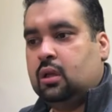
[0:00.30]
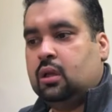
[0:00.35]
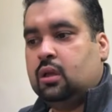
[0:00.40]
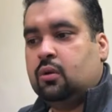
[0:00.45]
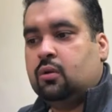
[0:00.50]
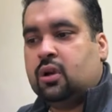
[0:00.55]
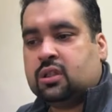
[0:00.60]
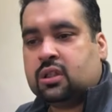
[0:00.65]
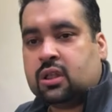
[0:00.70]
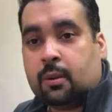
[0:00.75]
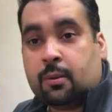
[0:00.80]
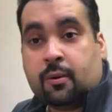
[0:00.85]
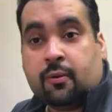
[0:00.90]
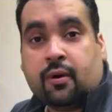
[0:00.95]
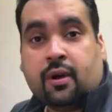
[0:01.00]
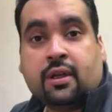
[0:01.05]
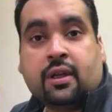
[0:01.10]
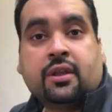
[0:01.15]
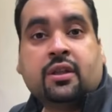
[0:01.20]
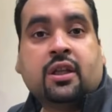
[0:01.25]
What's up
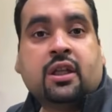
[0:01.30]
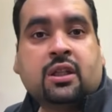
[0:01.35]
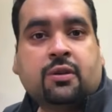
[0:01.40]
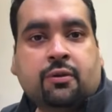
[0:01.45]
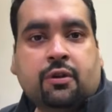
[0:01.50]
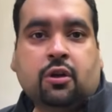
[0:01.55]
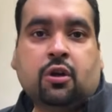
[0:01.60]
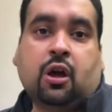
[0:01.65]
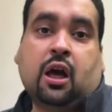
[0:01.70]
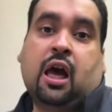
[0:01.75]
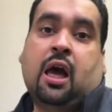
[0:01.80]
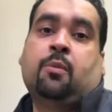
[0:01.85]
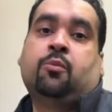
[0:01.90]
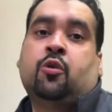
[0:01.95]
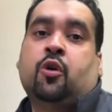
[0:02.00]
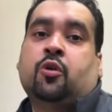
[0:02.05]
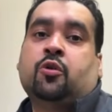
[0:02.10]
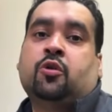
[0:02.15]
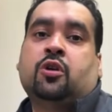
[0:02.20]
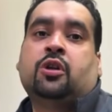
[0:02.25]
everyone, in this video
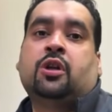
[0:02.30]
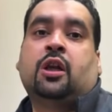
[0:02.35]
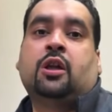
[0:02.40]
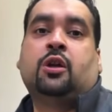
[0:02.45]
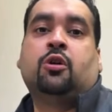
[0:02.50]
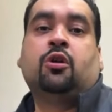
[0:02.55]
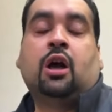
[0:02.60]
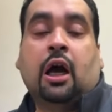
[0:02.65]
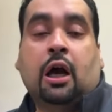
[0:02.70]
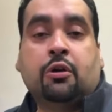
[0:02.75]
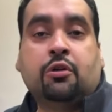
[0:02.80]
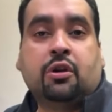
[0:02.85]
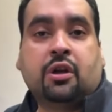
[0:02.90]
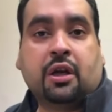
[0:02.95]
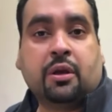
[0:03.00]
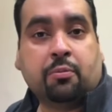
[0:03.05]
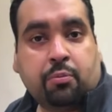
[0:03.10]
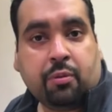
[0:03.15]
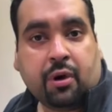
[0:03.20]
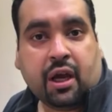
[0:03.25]
I'm going to tell you how you
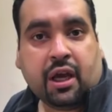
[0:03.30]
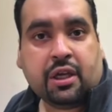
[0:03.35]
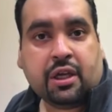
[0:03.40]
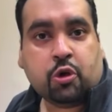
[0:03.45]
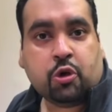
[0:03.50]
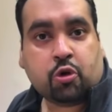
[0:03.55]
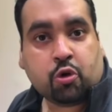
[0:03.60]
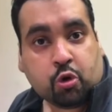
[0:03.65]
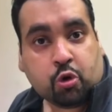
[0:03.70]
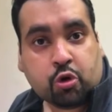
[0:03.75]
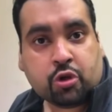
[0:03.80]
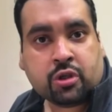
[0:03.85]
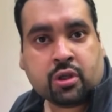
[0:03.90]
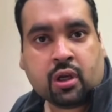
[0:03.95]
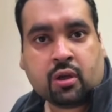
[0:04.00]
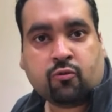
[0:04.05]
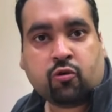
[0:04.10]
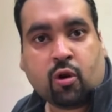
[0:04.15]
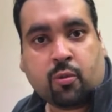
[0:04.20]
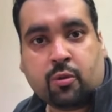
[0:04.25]
can buy your
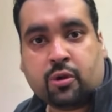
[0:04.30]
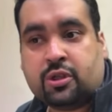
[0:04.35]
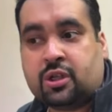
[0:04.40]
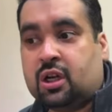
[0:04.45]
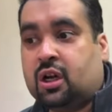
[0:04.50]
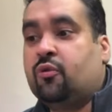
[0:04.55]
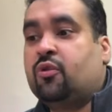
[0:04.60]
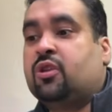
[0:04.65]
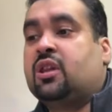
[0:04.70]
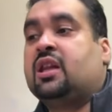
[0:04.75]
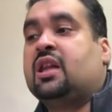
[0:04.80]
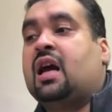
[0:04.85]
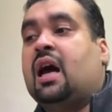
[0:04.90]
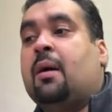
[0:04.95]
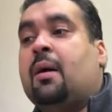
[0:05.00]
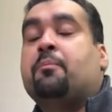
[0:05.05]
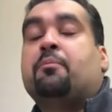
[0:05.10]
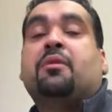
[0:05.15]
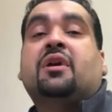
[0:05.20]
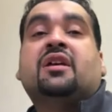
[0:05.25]
hosting from RZA with an
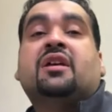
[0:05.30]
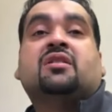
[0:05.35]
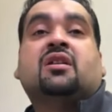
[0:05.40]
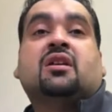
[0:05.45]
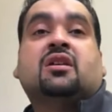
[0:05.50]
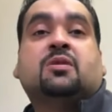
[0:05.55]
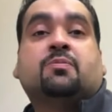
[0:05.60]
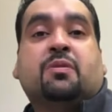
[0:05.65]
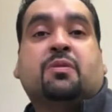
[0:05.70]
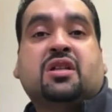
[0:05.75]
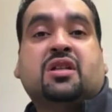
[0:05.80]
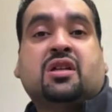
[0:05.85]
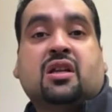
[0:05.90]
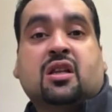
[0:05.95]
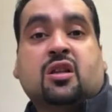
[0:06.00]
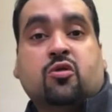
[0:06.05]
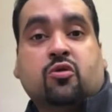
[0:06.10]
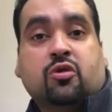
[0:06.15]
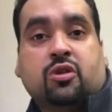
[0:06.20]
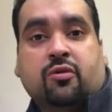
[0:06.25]
amazing special
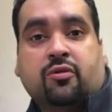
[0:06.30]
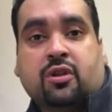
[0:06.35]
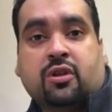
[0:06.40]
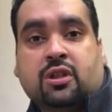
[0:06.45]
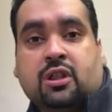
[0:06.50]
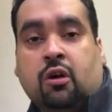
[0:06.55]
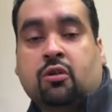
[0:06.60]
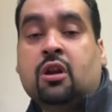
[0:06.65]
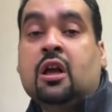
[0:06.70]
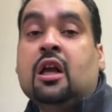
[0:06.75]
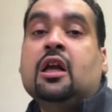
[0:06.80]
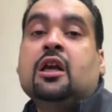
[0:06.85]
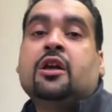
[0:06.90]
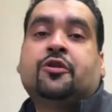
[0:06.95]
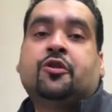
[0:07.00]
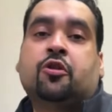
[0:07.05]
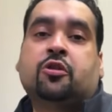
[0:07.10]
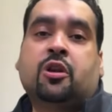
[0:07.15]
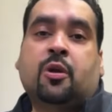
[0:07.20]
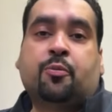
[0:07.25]
exclusive discount.
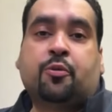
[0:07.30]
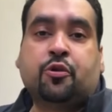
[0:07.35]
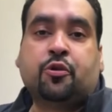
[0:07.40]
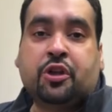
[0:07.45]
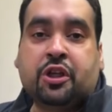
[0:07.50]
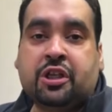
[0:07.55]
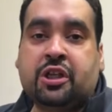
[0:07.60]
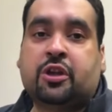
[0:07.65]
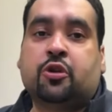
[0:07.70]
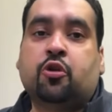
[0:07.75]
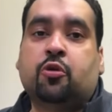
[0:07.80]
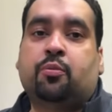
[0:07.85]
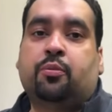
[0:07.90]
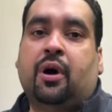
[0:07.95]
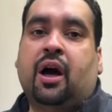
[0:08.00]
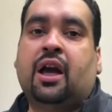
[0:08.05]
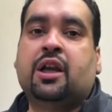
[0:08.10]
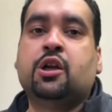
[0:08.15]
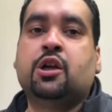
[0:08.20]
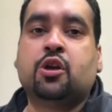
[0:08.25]
So the procedure to
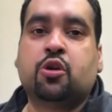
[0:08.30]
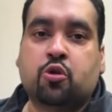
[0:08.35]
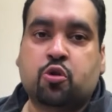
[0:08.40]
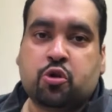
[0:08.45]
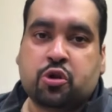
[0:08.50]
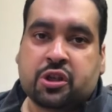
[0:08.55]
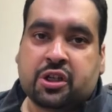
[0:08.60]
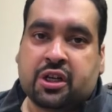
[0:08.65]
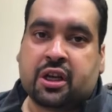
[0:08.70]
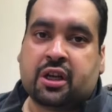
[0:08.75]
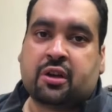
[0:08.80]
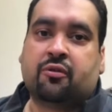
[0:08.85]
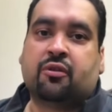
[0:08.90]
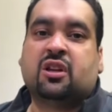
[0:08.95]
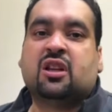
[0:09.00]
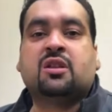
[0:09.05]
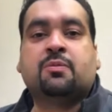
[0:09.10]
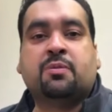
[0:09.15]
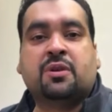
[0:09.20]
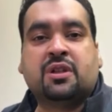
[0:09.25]
buy your hosting
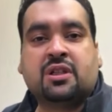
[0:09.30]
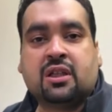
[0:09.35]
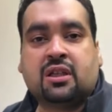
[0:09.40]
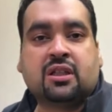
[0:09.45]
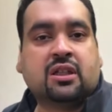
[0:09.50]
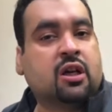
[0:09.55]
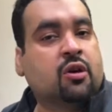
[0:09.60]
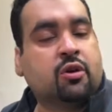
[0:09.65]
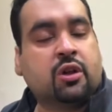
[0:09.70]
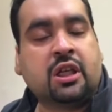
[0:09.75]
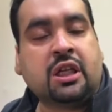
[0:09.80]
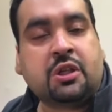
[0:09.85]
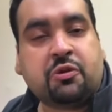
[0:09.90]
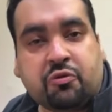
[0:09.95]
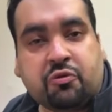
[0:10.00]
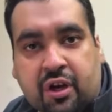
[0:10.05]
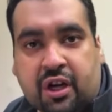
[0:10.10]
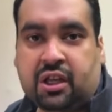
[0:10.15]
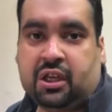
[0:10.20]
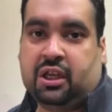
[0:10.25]
with a special discount is
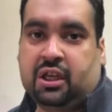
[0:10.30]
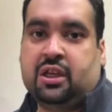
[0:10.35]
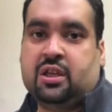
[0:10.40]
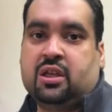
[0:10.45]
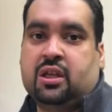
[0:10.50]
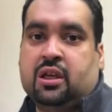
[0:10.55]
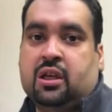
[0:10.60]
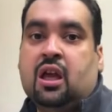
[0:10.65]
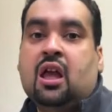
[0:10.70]
very easy.